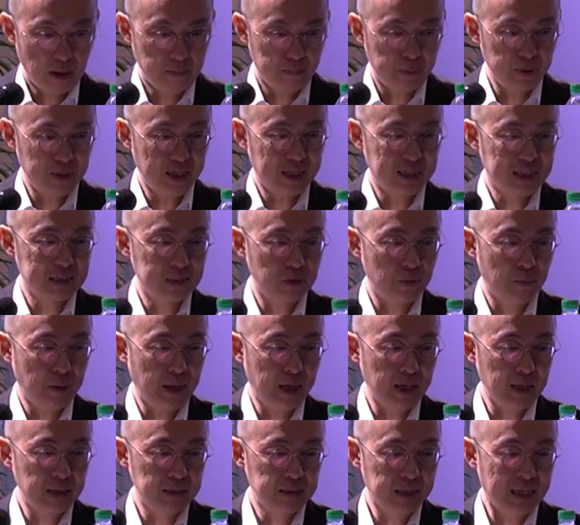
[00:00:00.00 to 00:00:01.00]
Put it another
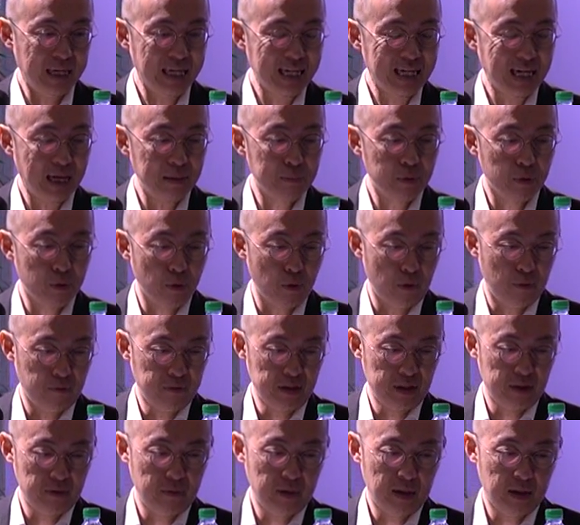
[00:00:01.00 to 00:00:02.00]
way, income growth
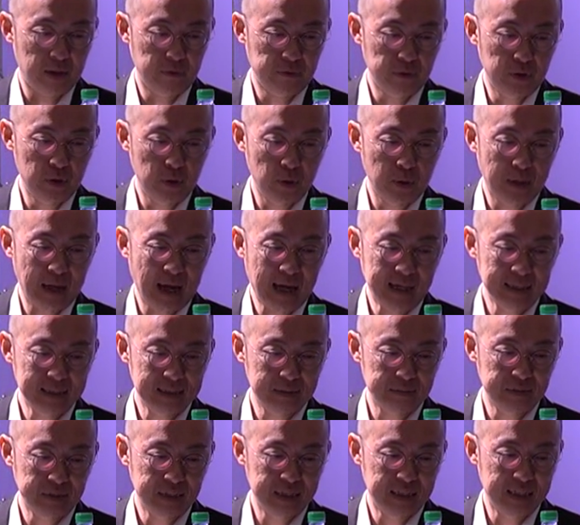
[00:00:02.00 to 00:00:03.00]
as well. We look at
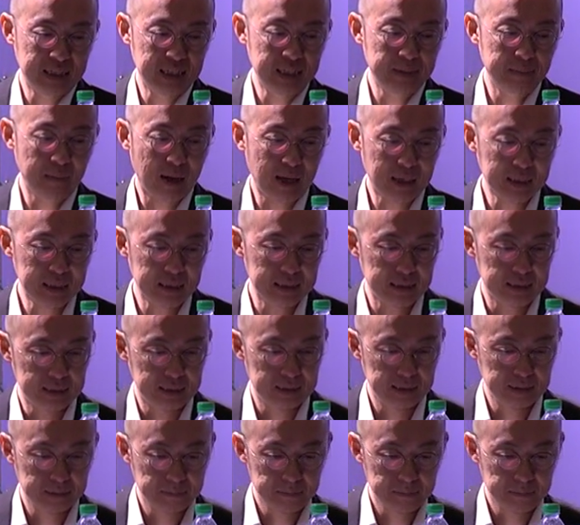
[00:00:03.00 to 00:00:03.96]
some of the key markets.